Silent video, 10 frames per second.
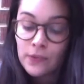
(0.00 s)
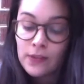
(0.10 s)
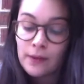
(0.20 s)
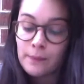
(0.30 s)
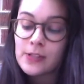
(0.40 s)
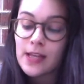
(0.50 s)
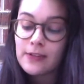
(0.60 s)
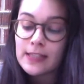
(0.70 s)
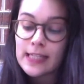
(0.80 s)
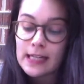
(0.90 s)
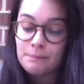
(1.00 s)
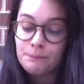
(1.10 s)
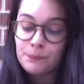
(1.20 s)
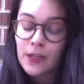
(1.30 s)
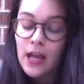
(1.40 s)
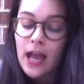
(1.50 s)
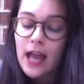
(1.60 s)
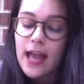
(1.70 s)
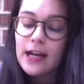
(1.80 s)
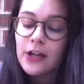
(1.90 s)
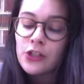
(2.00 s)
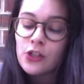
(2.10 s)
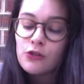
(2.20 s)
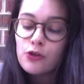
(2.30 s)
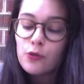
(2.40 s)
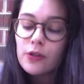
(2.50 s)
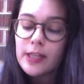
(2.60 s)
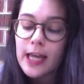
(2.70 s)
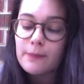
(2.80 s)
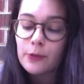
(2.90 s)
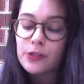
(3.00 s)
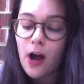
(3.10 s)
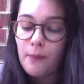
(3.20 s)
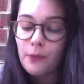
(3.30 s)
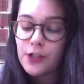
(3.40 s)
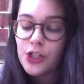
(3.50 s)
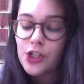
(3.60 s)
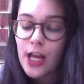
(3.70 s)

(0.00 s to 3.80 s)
Number 17. An unusual tabletop was